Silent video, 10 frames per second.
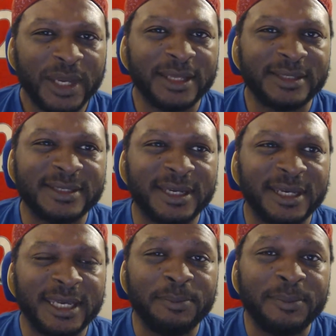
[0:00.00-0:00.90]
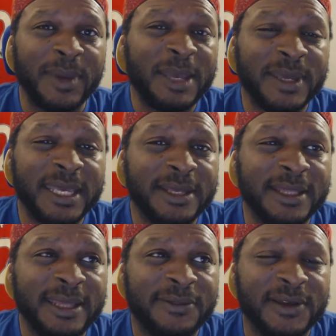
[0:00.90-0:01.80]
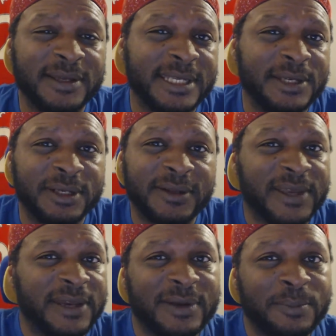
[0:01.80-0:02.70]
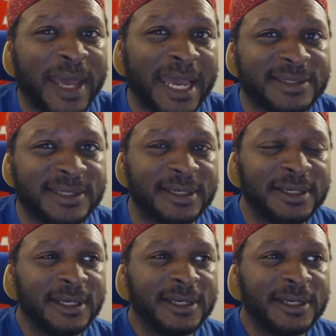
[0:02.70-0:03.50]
And maybe he feels he could have given back to